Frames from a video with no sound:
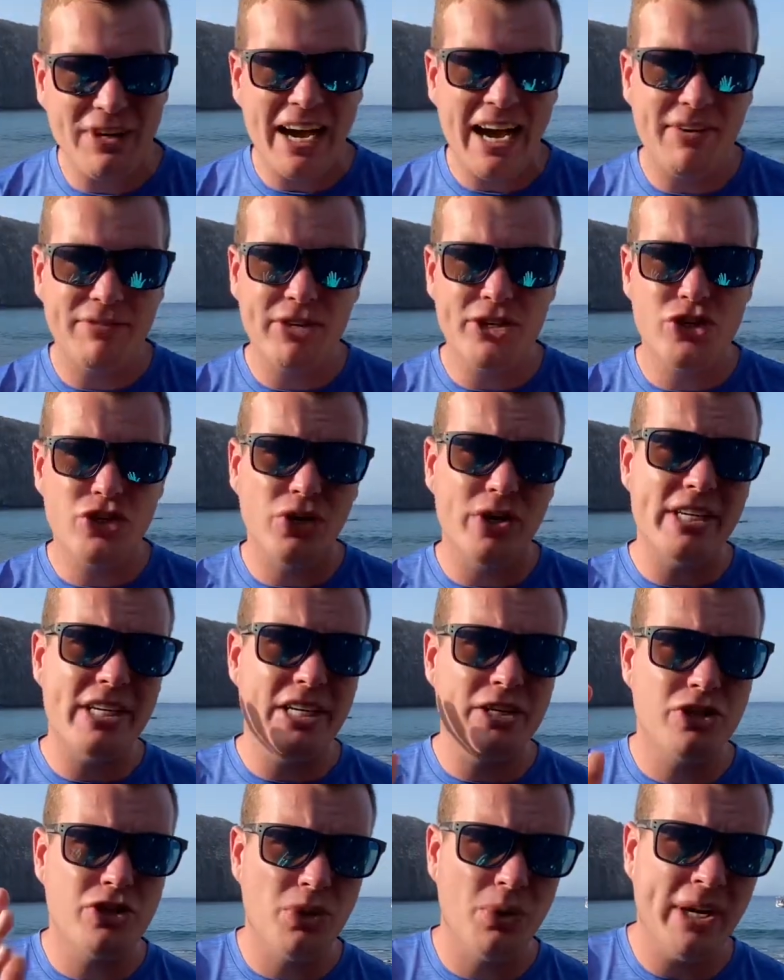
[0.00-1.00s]
have enjoyed
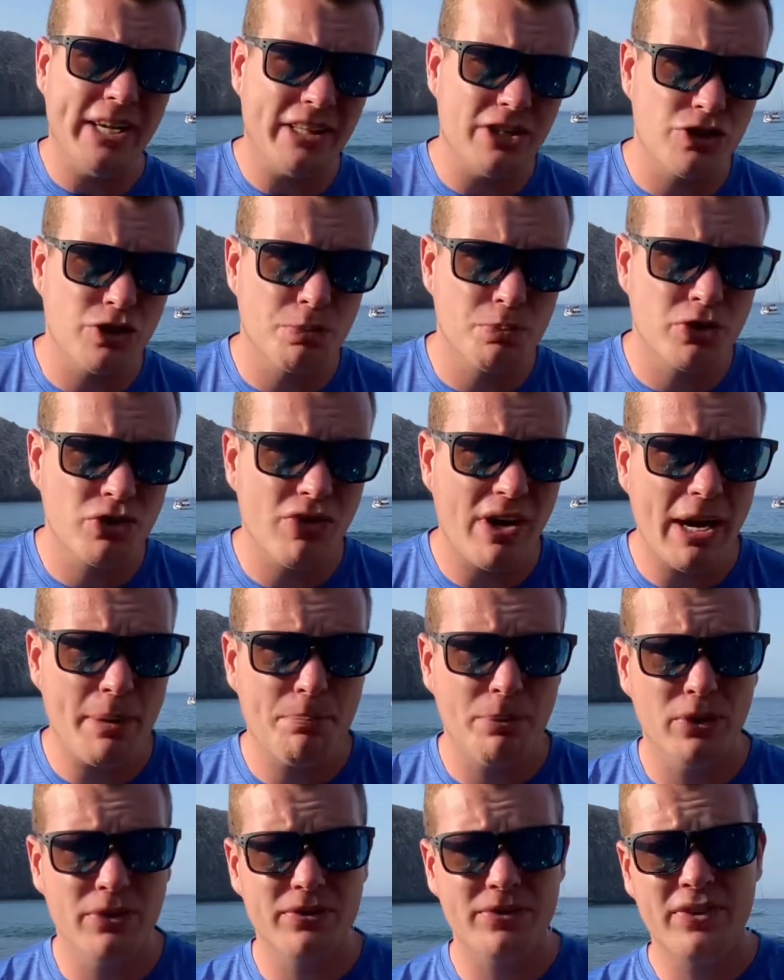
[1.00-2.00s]
it, do hit the subscribe
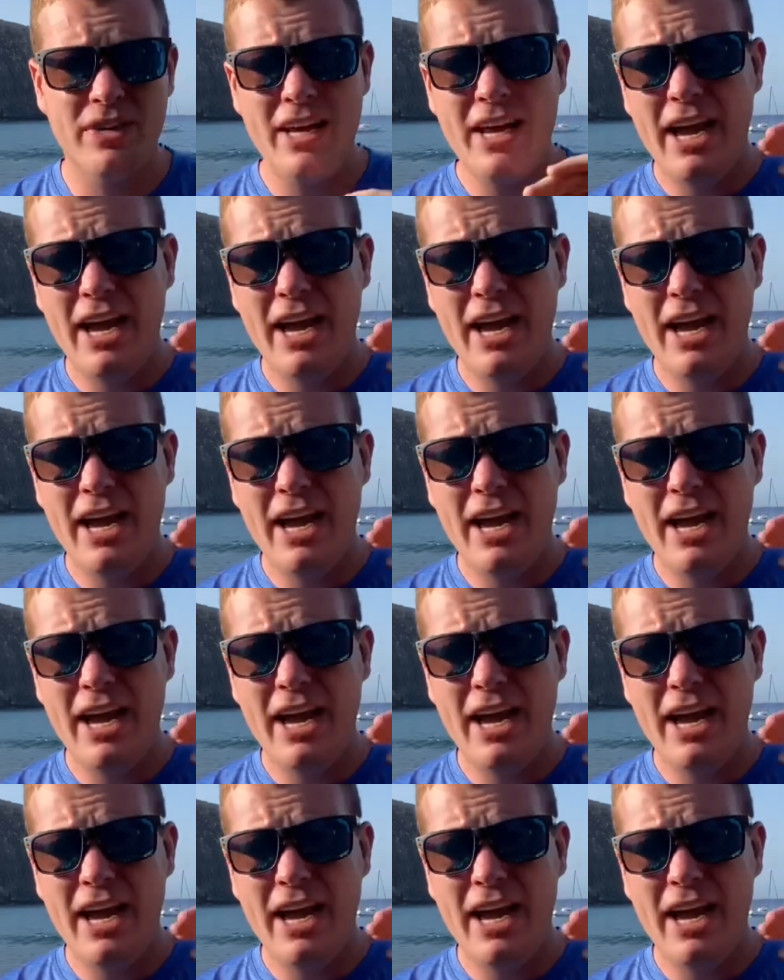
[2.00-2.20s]
button.